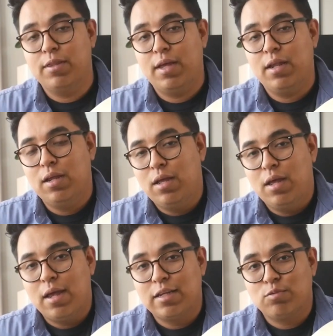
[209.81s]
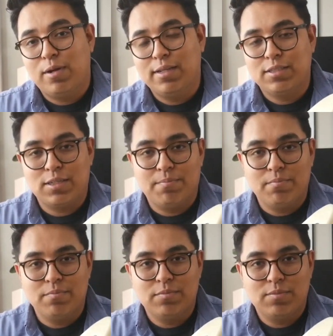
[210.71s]
it, as well as
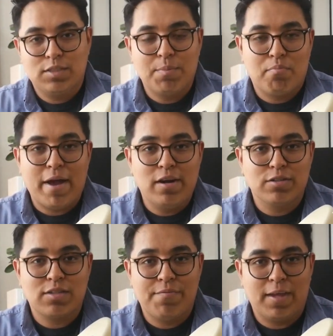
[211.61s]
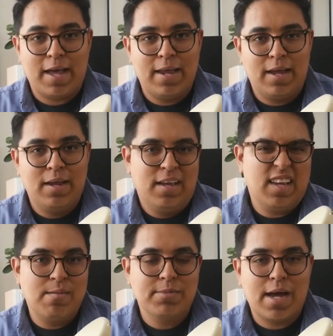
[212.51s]
some brighter stuff that kind of
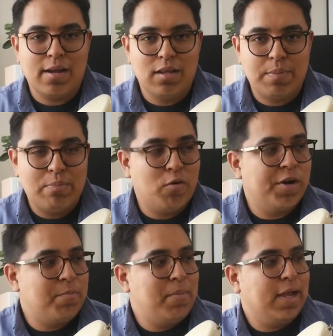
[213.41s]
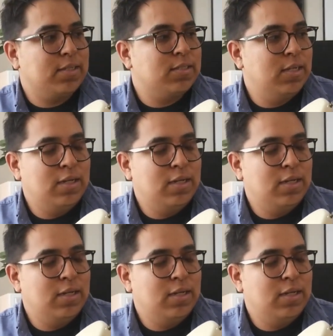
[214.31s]
comes out a little bit more in a mix.